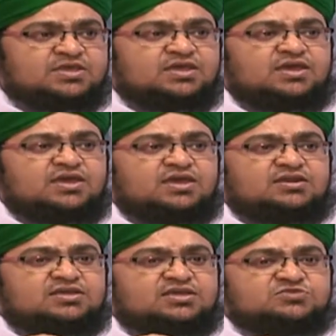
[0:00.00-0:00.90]

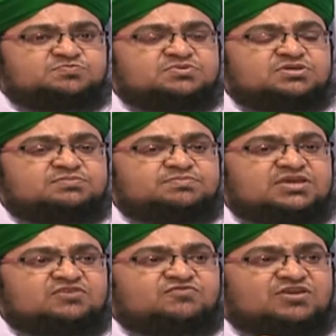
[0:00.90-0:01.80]
and his
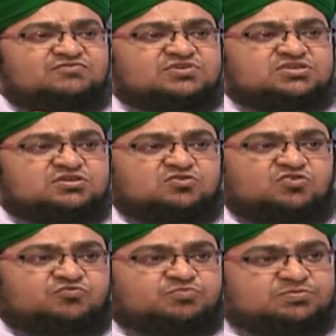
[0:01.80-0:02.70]
being well-wisher
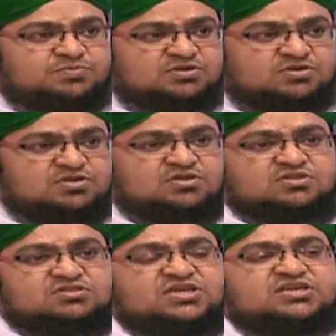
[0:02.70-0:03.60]
of people,
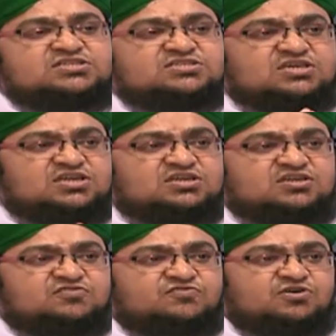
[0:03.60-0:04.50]
that is
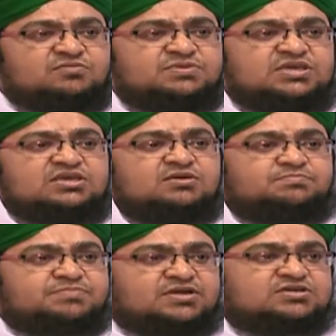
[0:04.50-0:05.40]
enough for being a
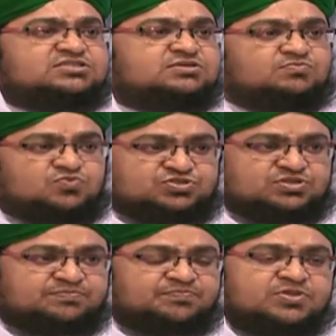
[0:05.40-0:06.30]
practicing
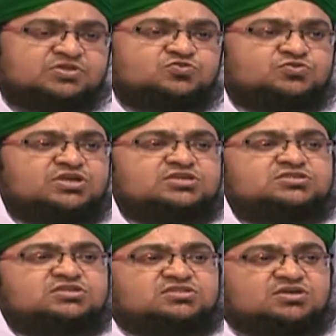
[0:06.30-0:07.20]
Muslim. So that is
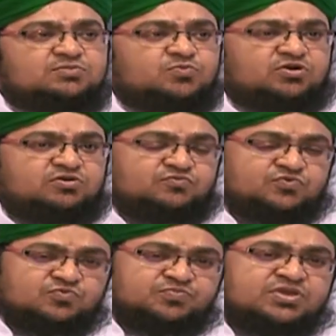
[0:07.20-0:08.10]
the third point of
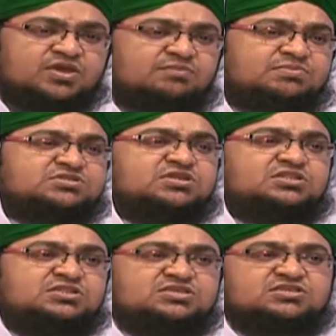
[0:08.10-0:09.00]
view. And basically
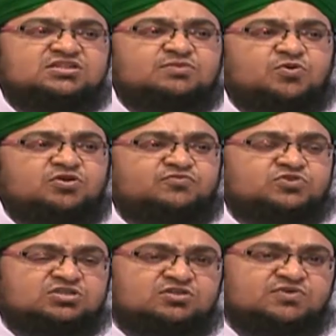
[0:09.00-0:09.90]
these are the point of view.
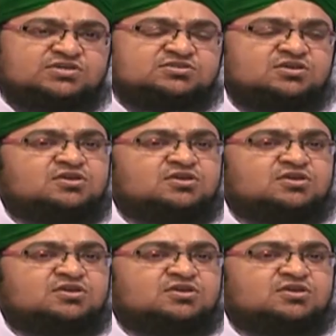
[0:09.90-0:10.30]
Otherwise,